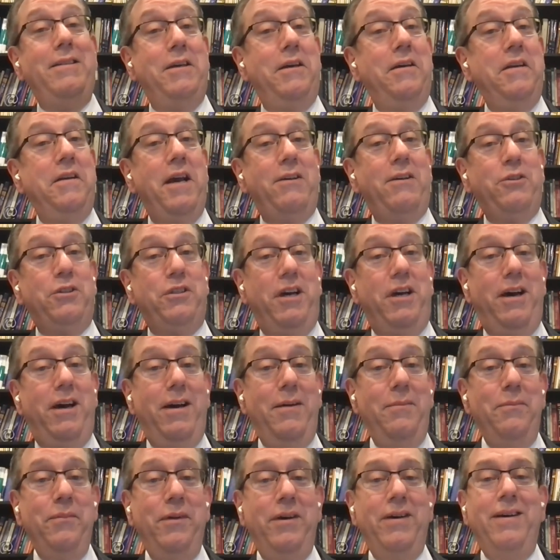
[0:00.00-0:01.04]
See you next
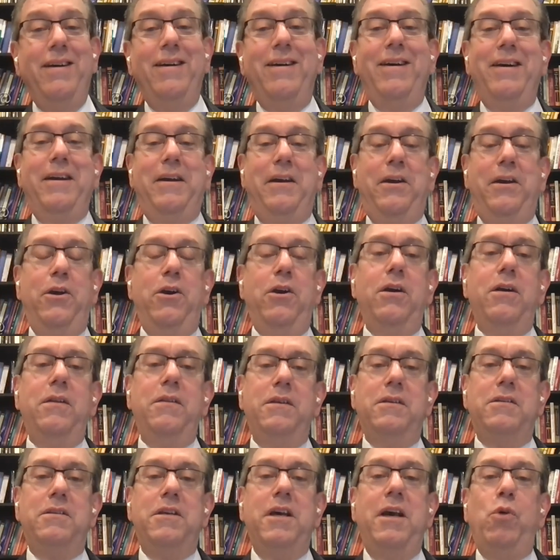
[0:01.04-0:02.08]
time here
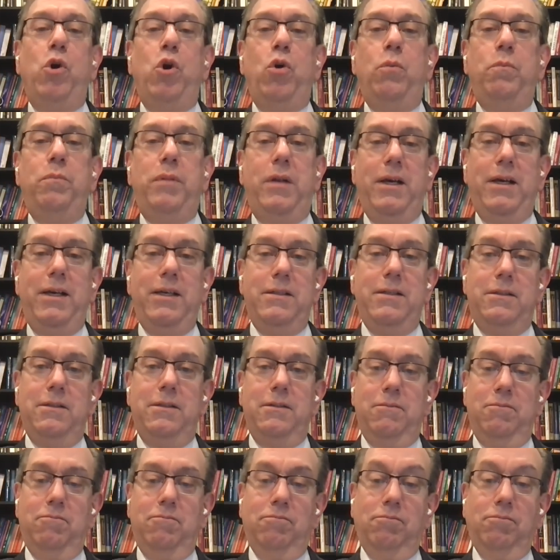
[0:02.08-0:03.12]
in the same old place
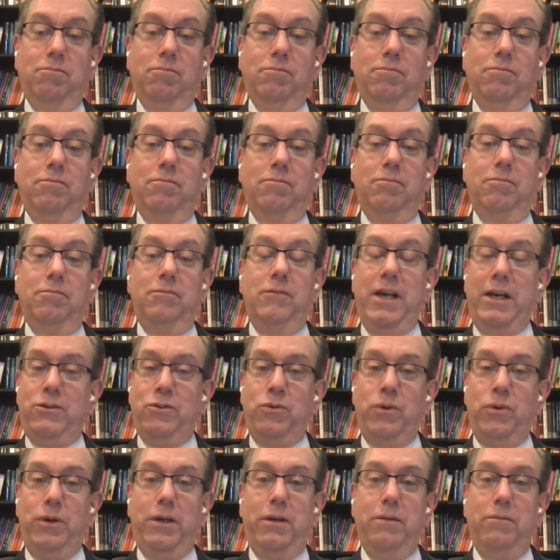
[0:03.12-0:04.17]

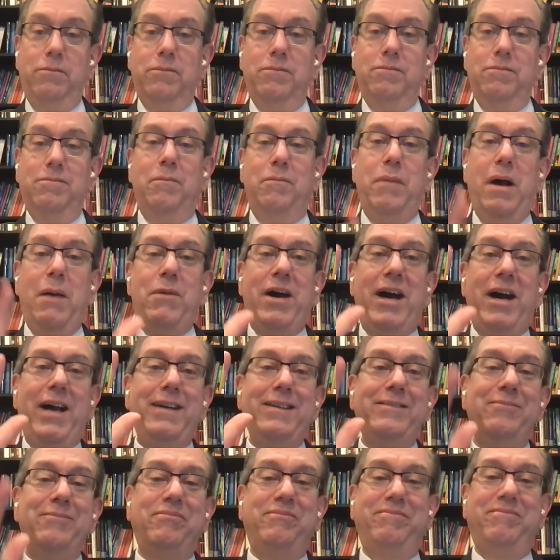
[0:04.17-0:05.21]
next week.
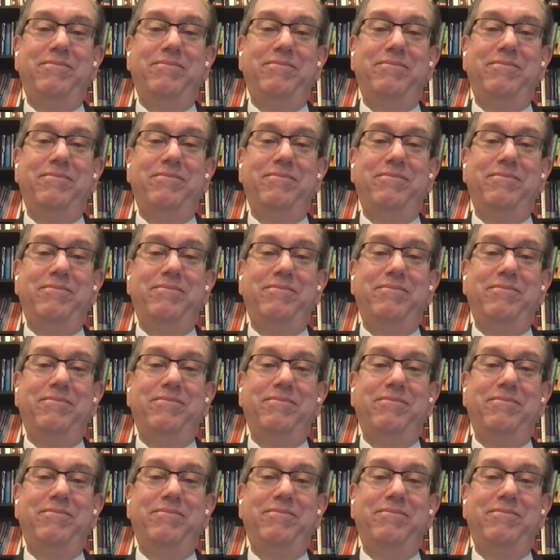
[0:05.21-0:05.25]
Bye-bye.